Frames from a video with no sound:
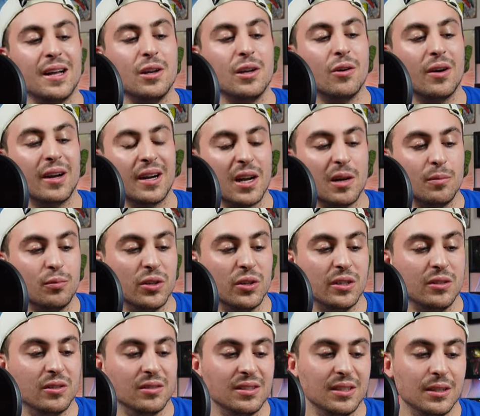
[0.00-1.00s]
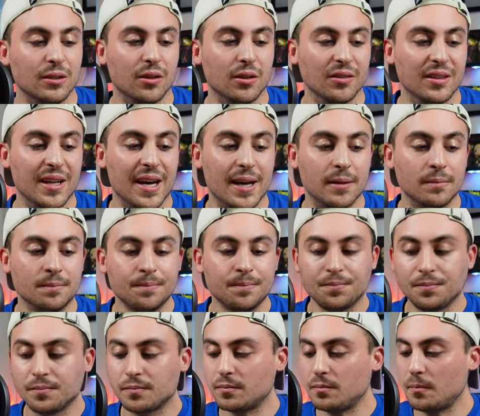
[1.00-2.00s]
so I know I got a pretty good deal on
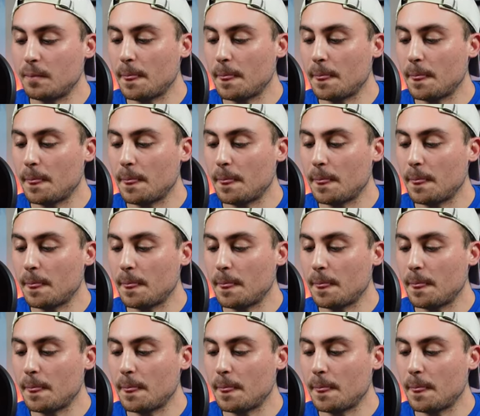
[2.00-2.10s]
that.